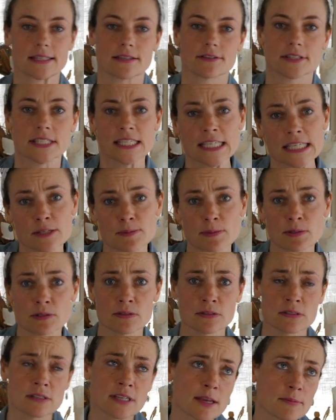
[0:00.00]
There's
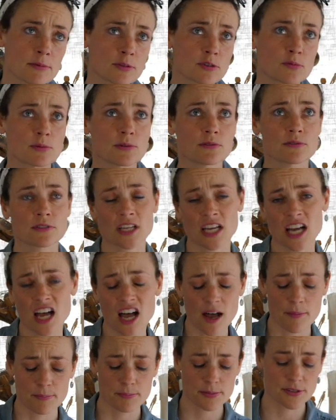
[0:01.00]
teaspoons, tablespoons,
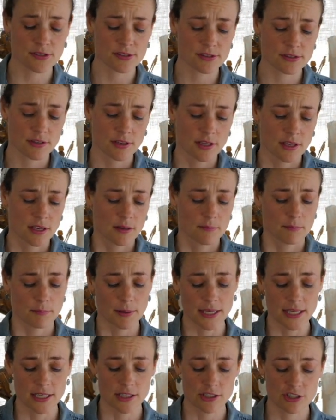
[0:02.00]
cups,
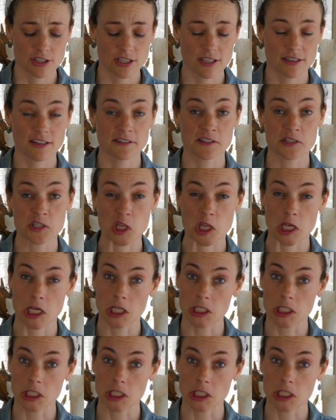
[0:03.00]
pinch, and then there's the